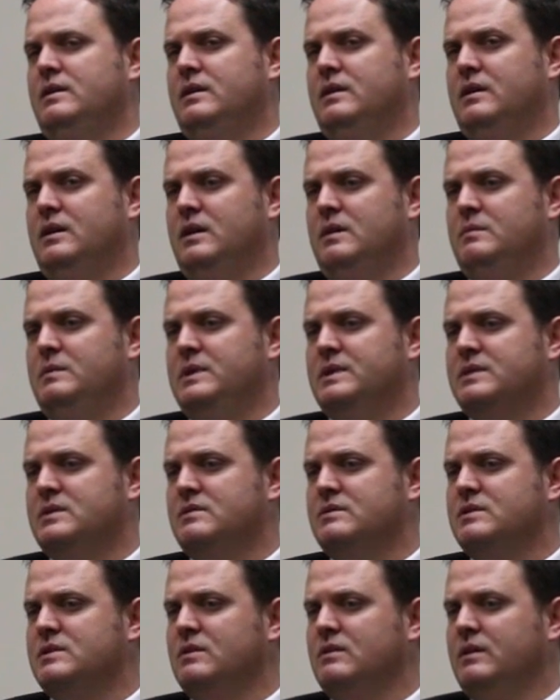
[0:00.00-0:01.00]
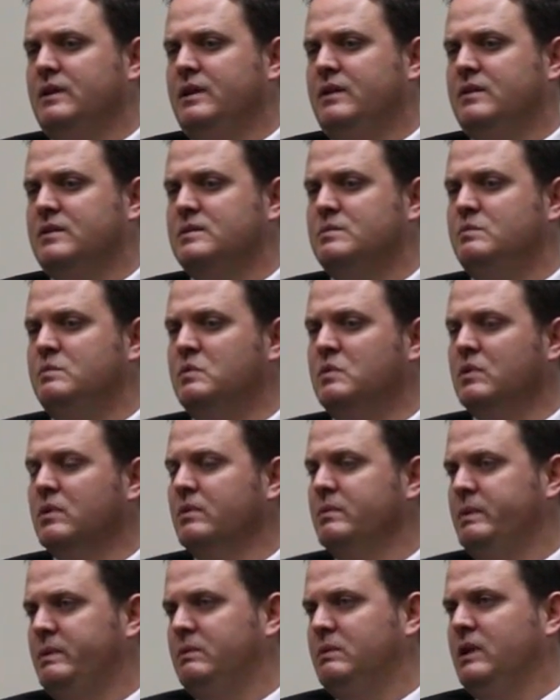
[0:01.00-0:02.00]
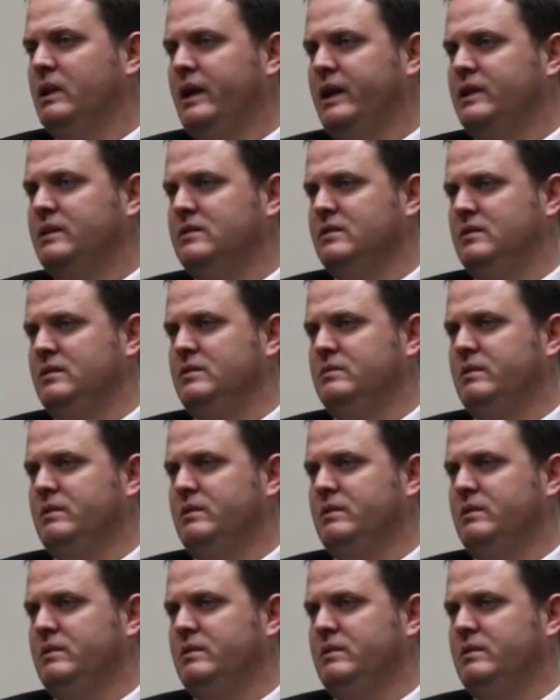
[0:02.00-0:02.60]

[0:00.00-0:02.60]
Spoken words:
And so certainly there's more we would like to do.